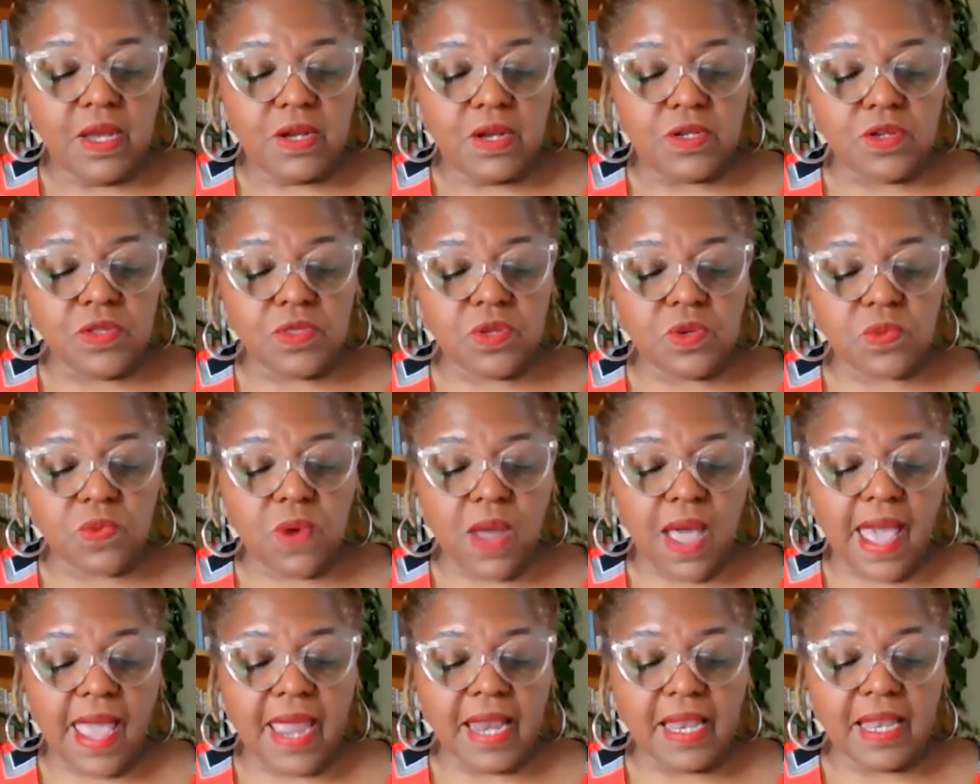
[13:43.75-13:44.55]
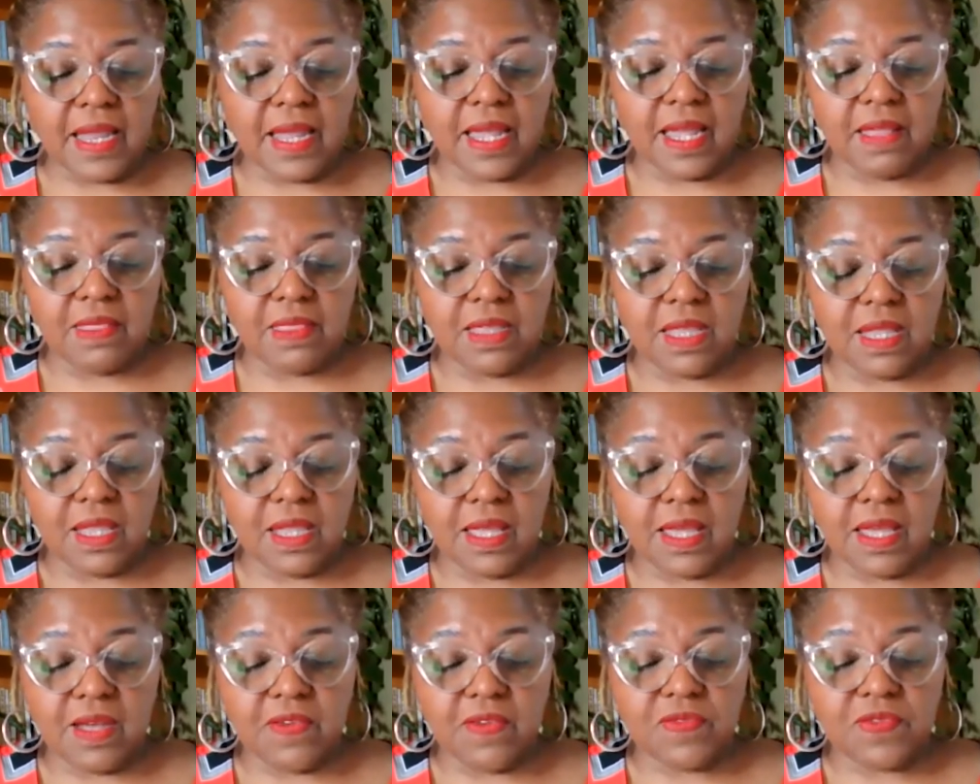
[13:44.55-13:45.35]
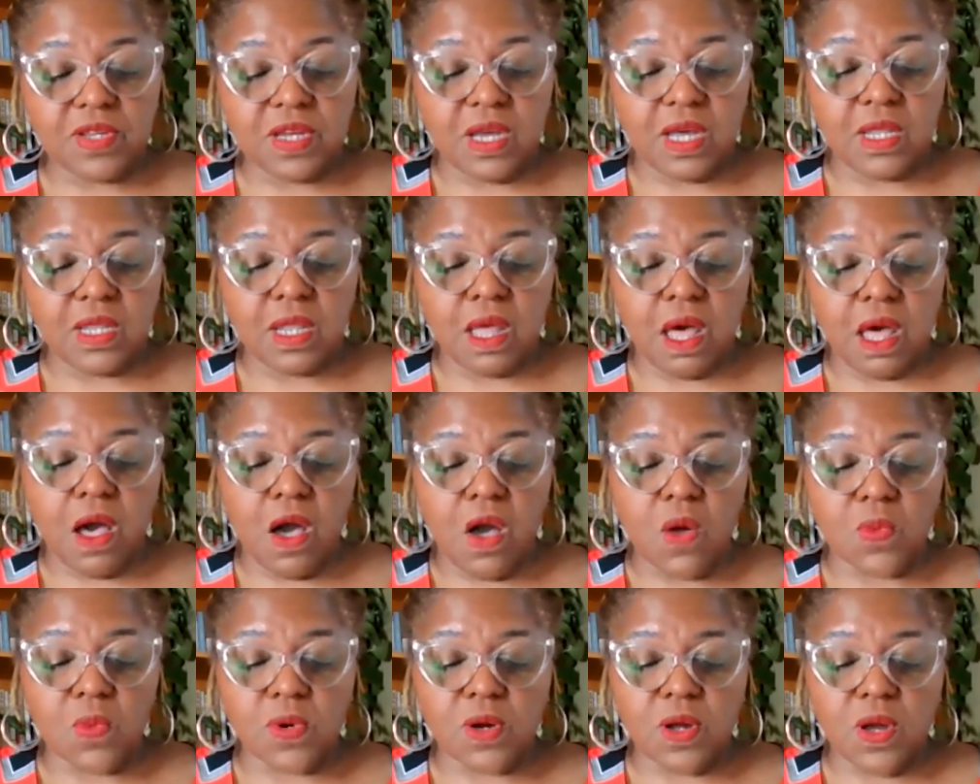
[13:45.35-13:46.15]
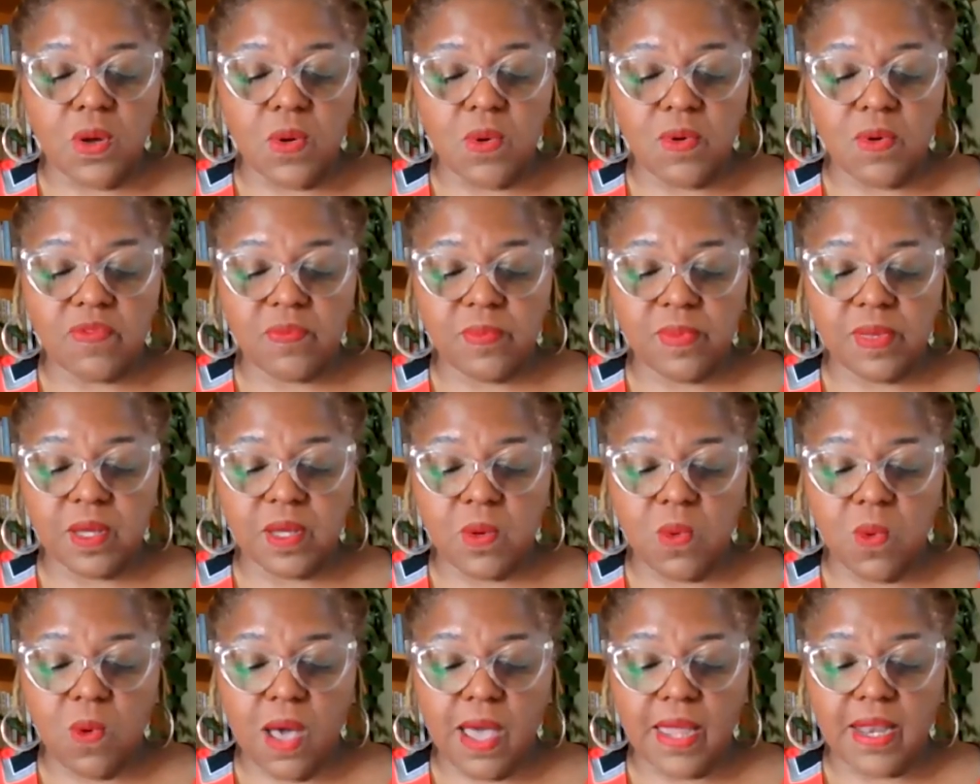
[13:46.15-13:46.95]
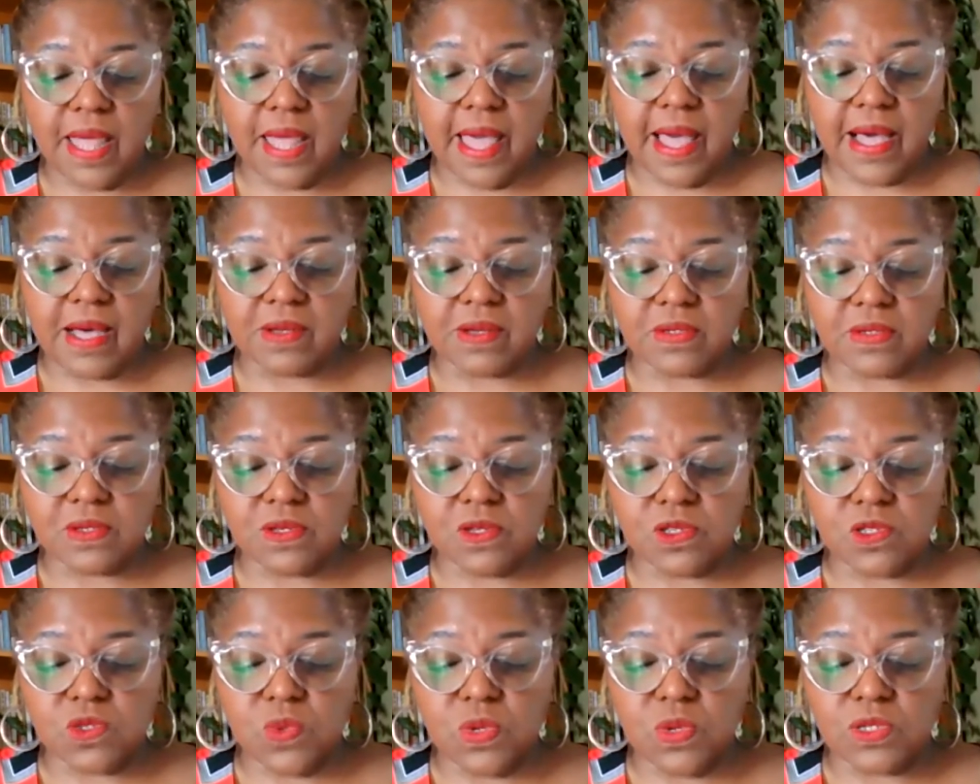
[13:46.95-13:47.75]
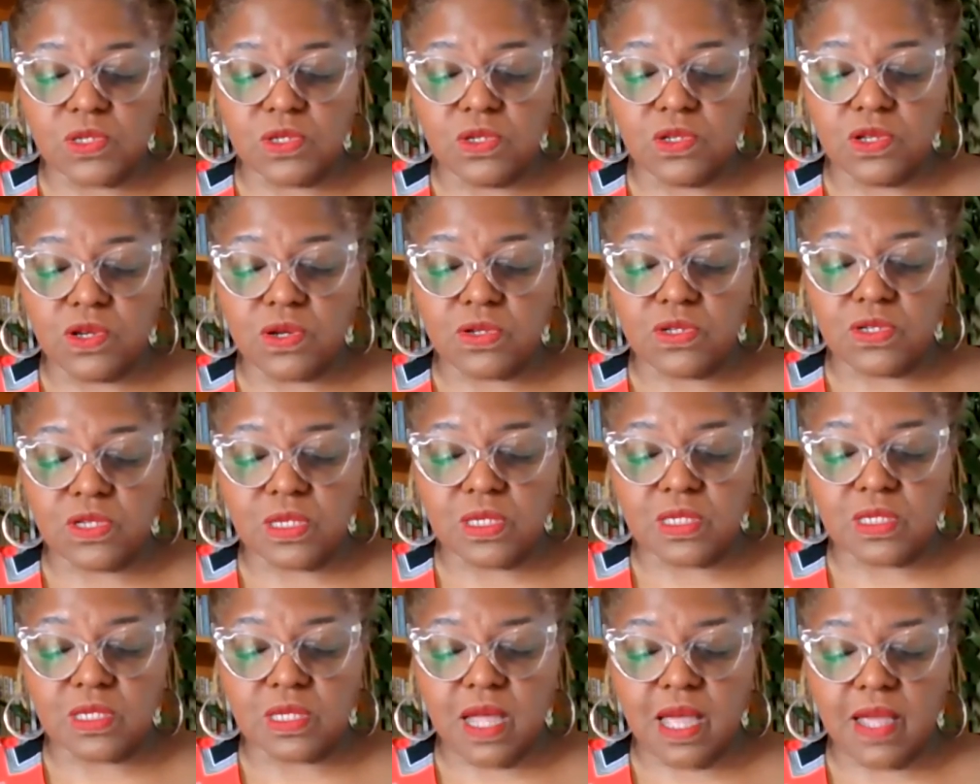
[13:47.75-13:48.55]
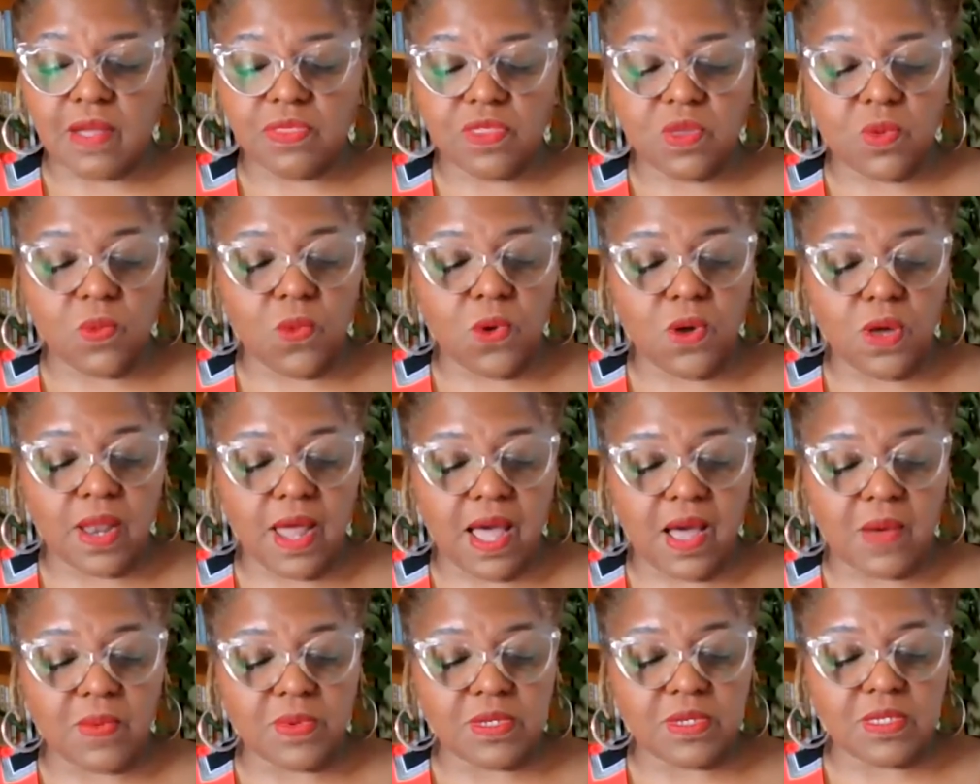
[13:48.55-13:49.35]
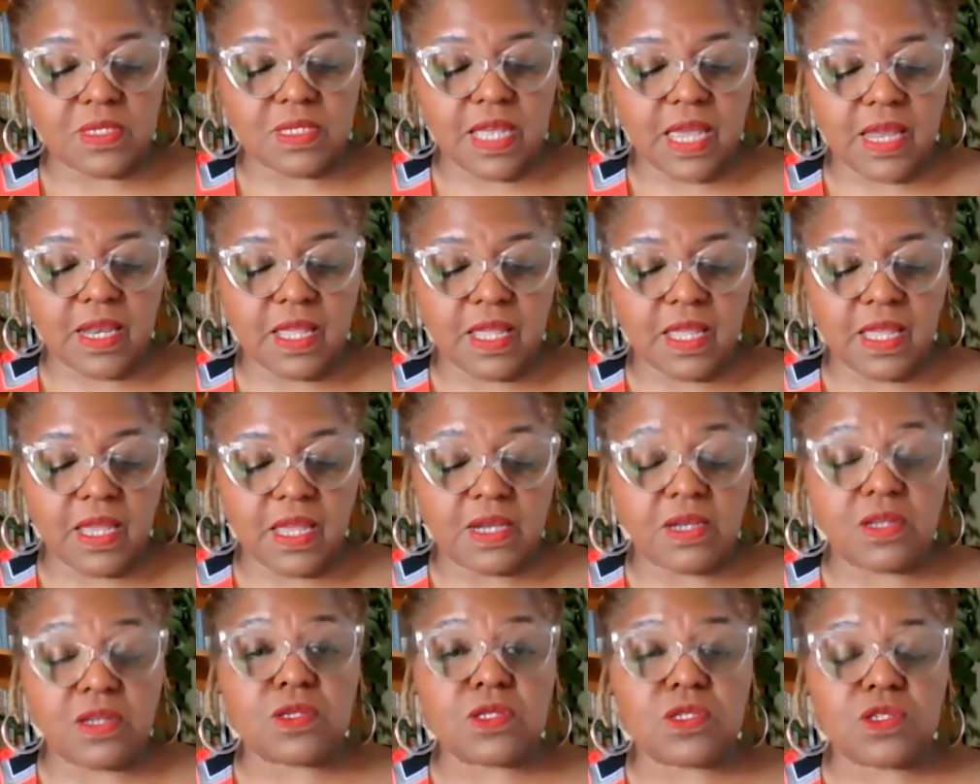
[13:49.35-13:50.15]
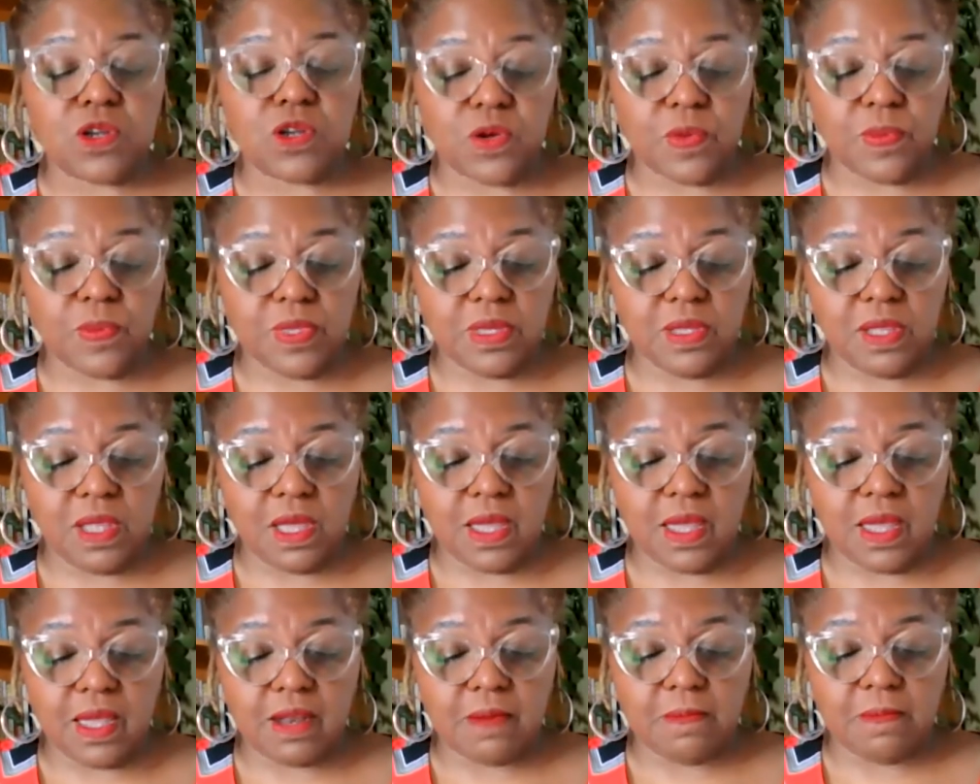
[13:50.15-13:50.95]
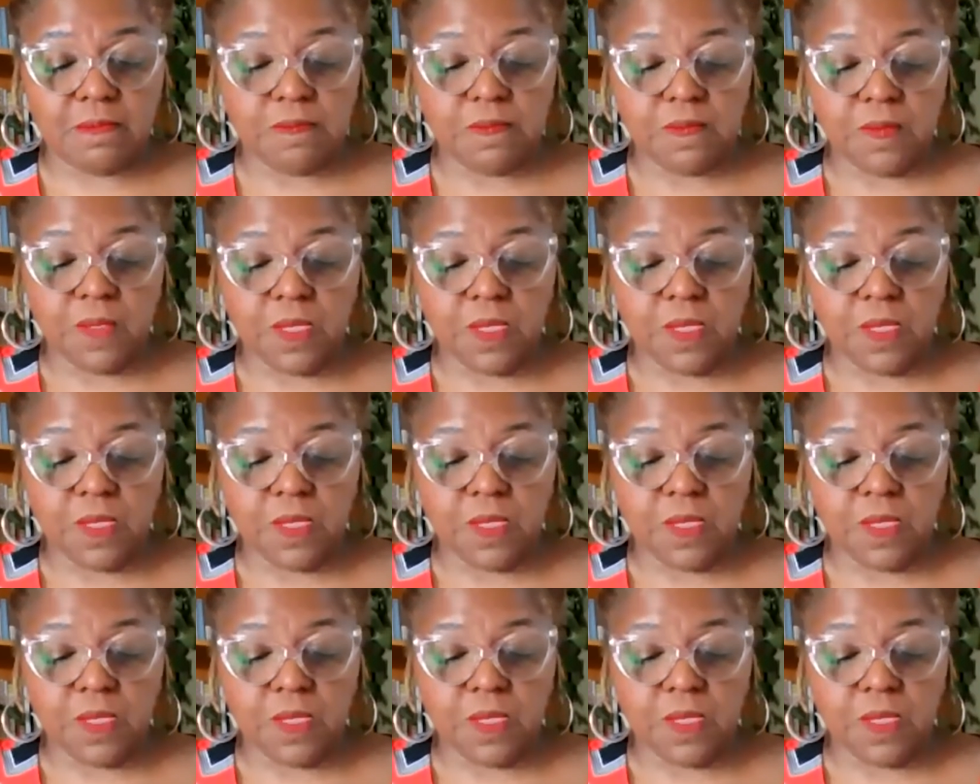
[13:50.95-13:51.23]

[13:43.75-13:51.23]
To the right and the left, a long row of big white houses, which looked just like the one I was standing in, disturbed the land.